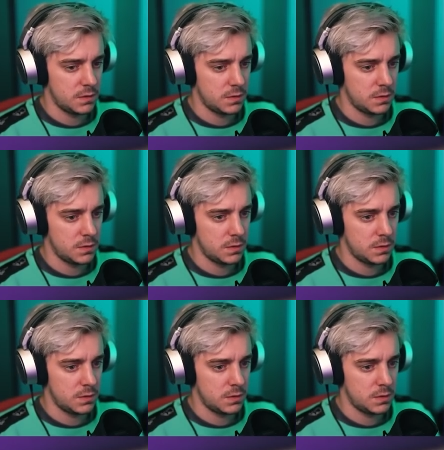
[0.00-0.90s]

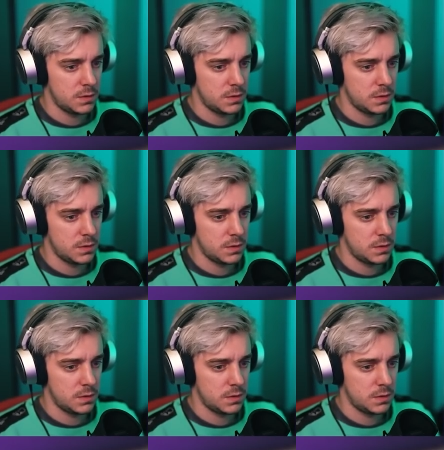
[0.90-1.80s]

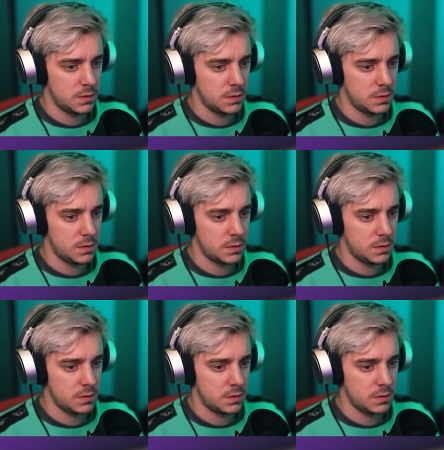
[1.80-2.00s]
Nobody speaks.